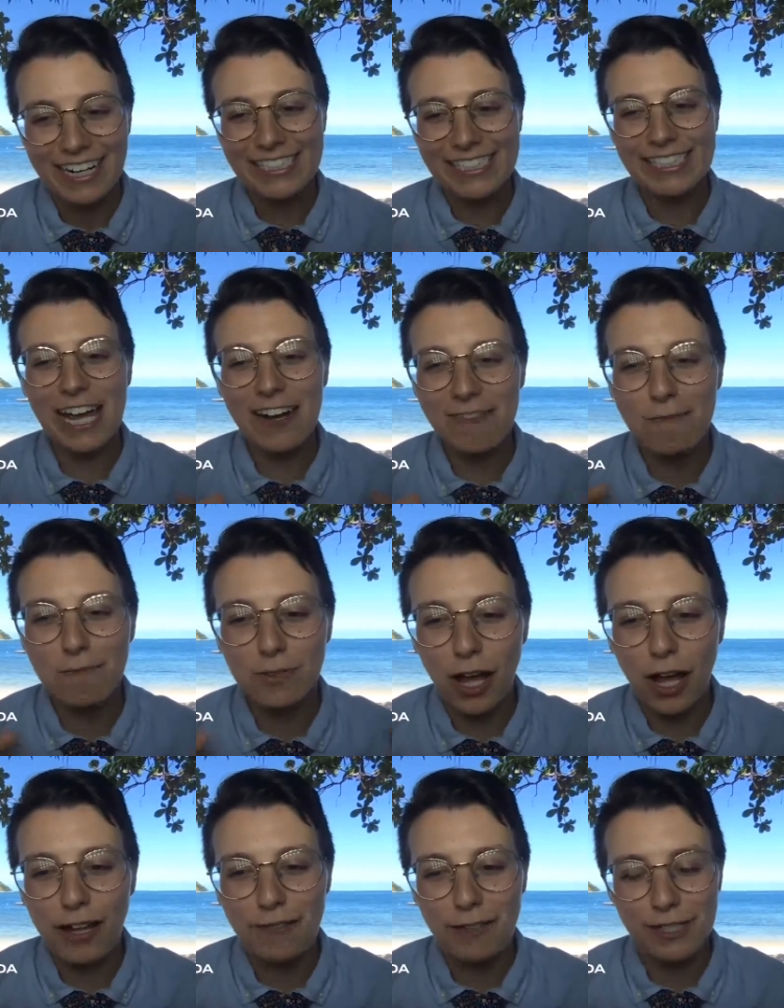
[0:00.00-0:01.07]
instead of
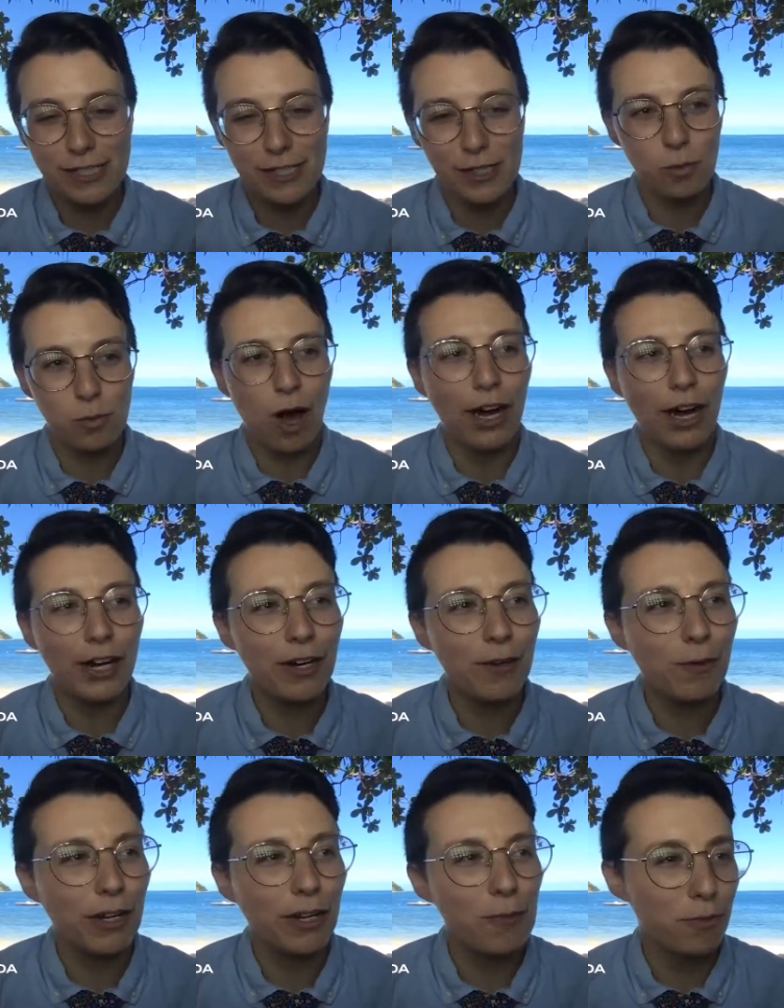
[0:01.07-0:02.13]
blood versus water
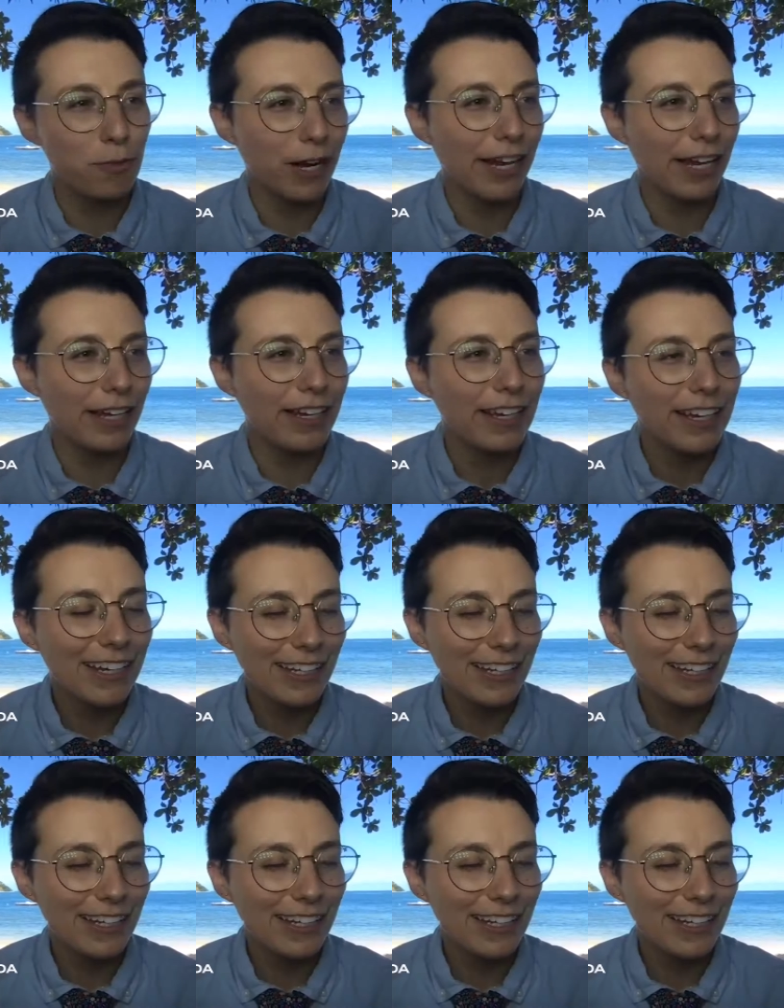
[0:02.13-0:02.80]
where you bring